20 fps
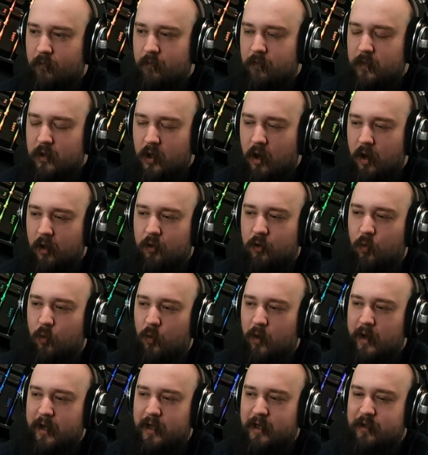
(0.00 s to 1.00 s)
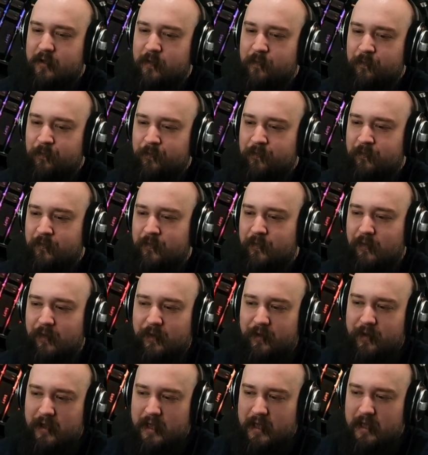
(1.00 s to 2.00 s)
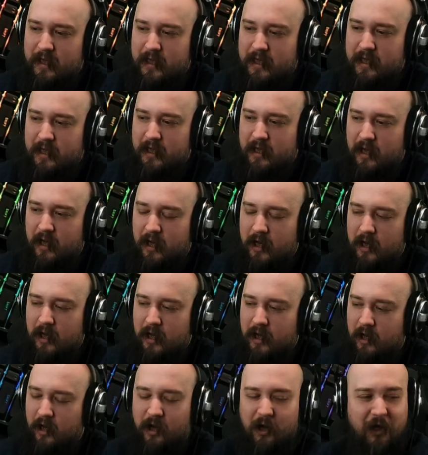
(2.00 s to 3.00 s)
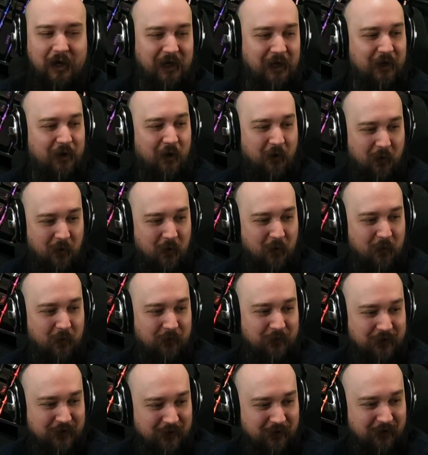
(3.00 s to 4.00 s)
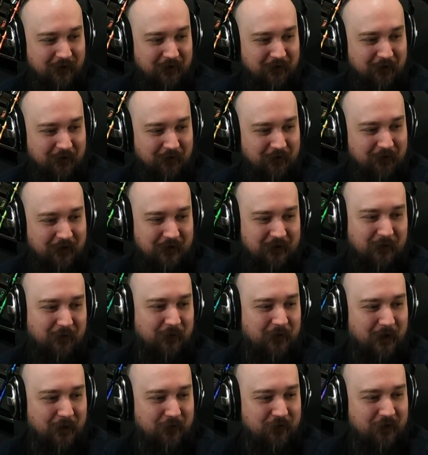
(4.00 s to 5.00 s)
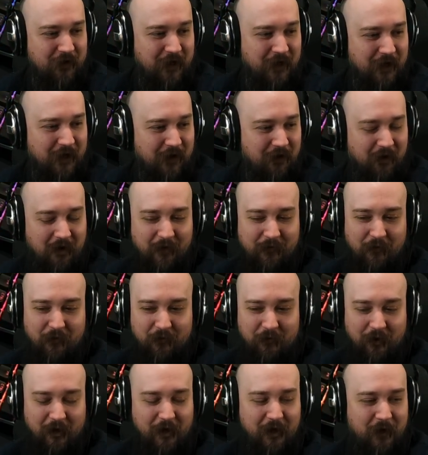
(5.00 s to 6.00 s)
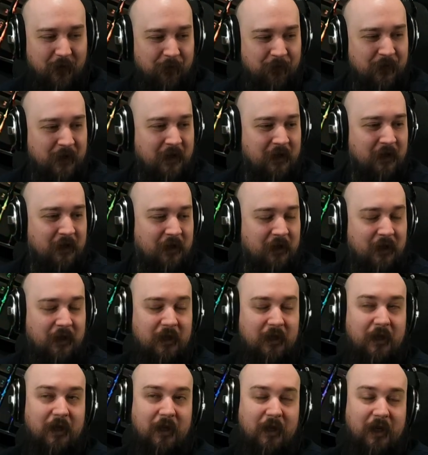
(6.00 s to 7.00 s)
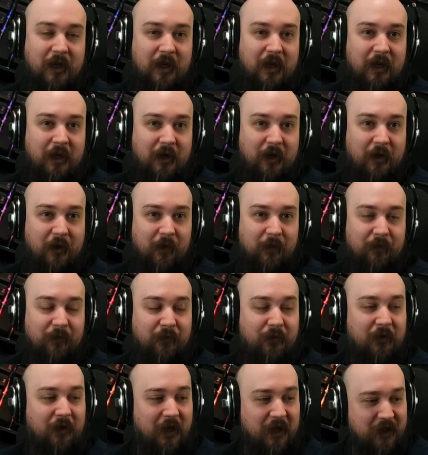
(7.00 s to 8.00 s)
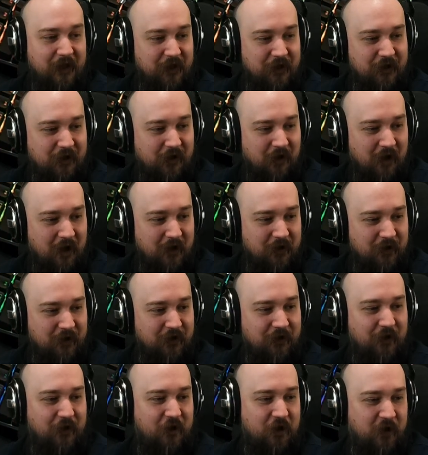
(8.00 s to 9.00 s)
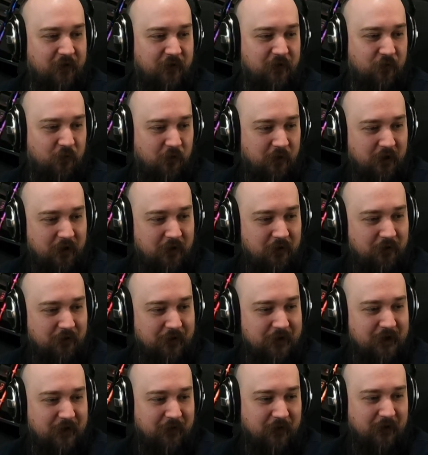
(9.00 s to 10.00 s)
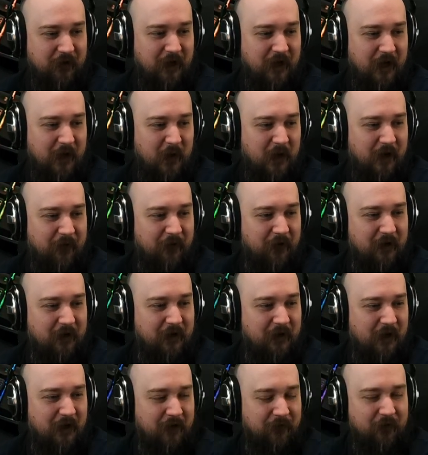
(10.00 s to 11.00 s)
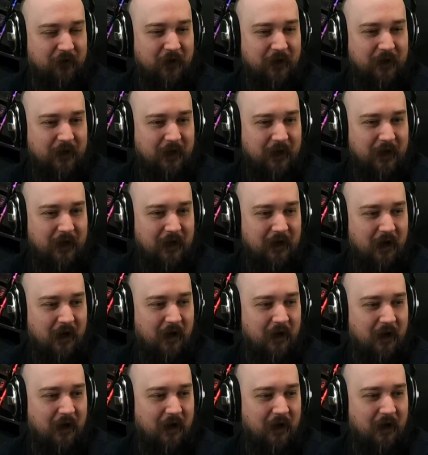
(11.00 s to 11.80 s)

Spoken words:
Not quite the honeycomb cereal that sometimes you get off of like blended scotches like Chivas Regal and stuff like that. You have a kind of like a